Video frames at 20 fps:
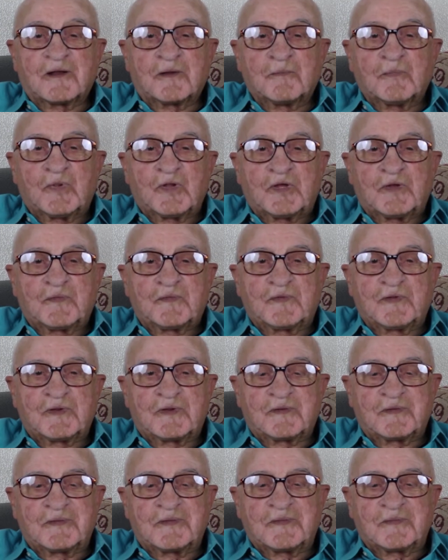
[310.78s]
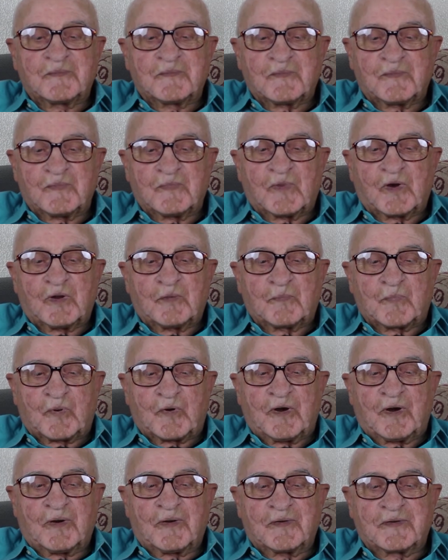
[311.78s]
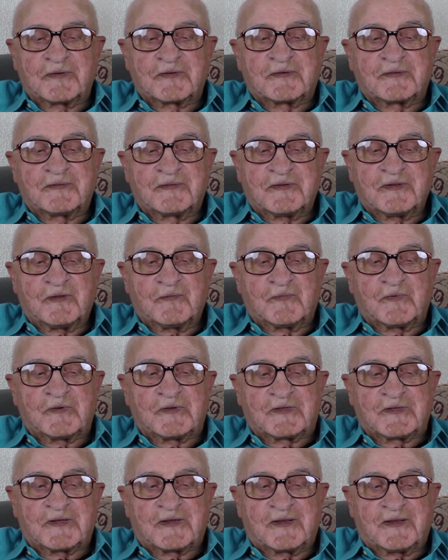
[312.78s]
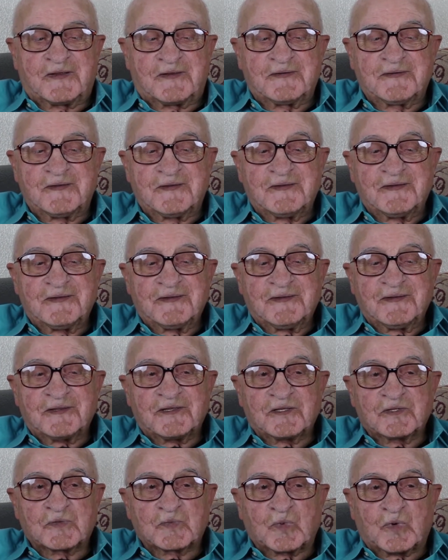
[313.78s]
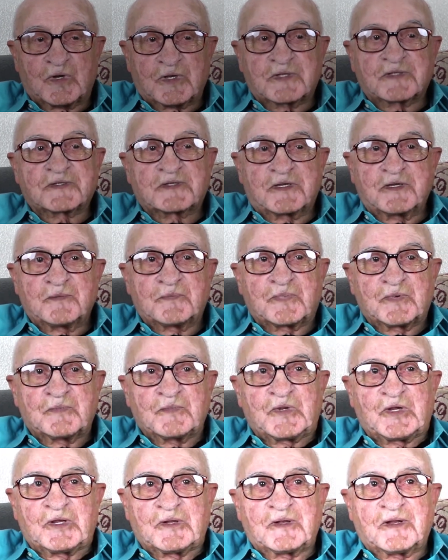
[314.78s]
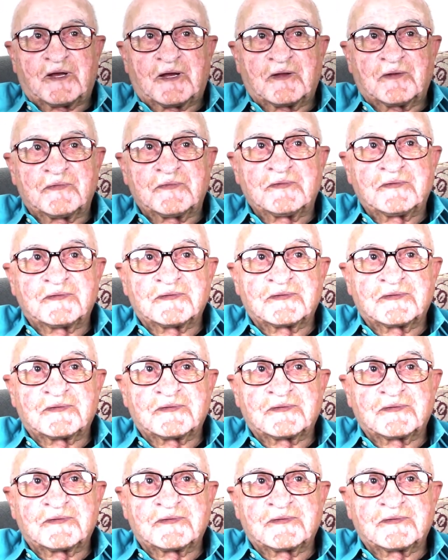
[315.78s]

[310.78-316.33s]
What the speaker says: I believe that my prayers, even today, is what's keeping me alive.